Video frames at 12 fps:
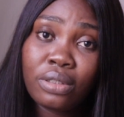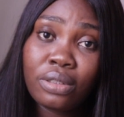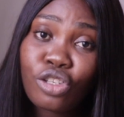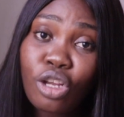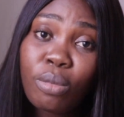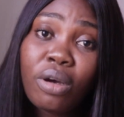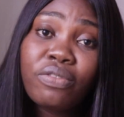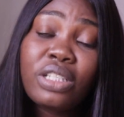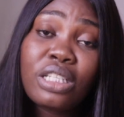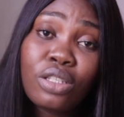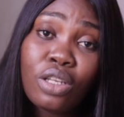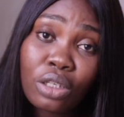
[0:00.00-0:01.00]
Some of
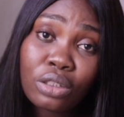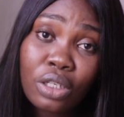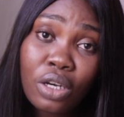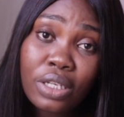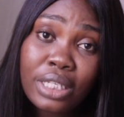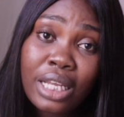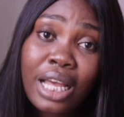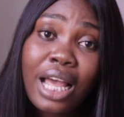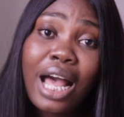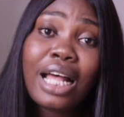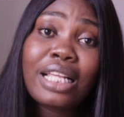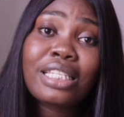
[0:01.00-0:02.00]
these doctors
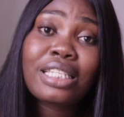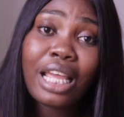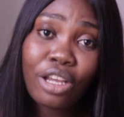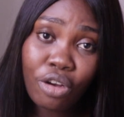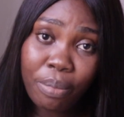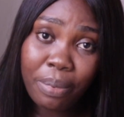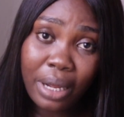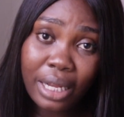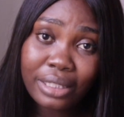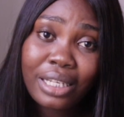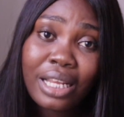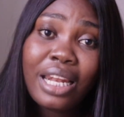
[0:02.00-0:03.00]
are psychopaths,